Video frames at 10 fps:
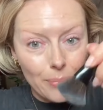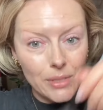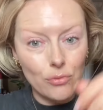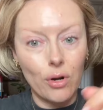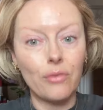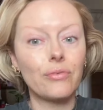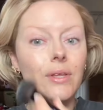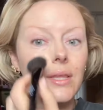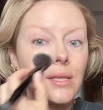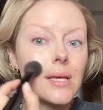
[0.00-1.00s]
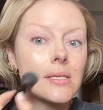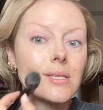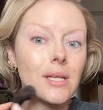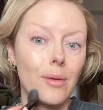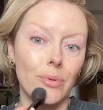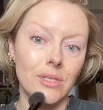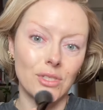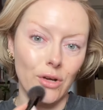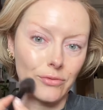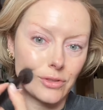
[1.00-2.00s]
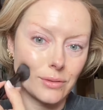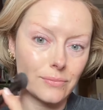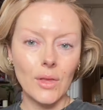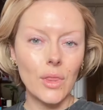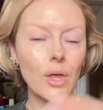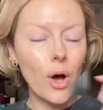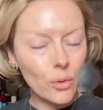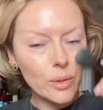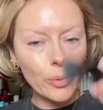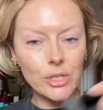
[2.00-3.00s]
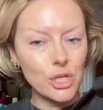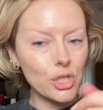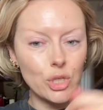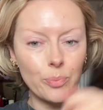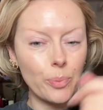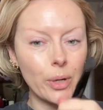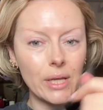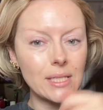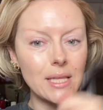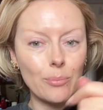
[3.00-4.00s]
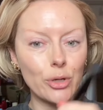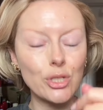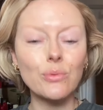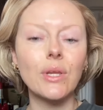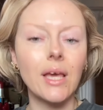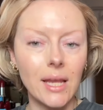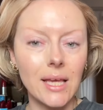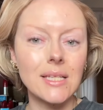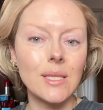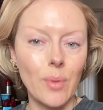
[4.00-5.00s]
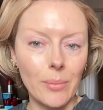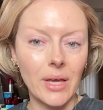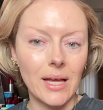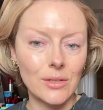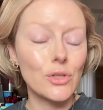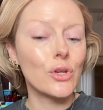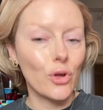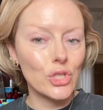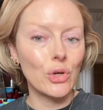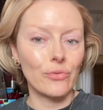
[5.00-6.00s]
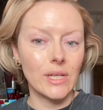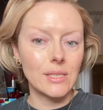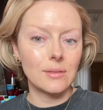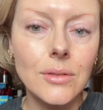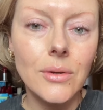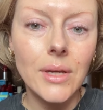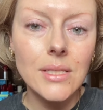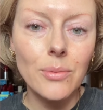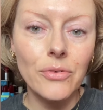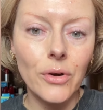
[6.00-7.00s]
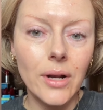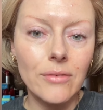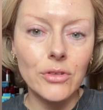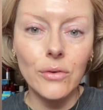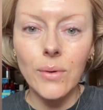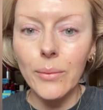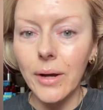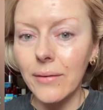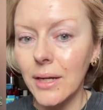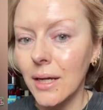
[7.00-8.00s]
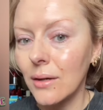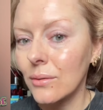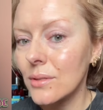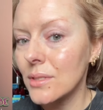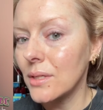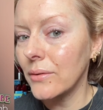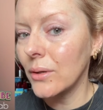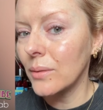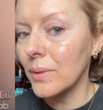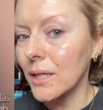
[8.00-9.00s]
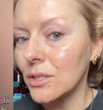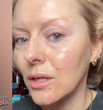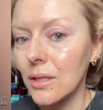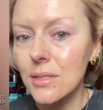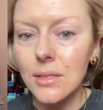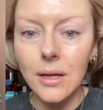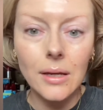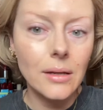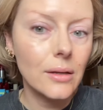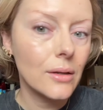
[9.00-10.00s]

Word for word: is rough. This step is soft. The only pressure you should be putting into that brush is when you're getting it into the palm of your hand, not to your face. So here's a before and after of where we are right now. Zero complexion on this side.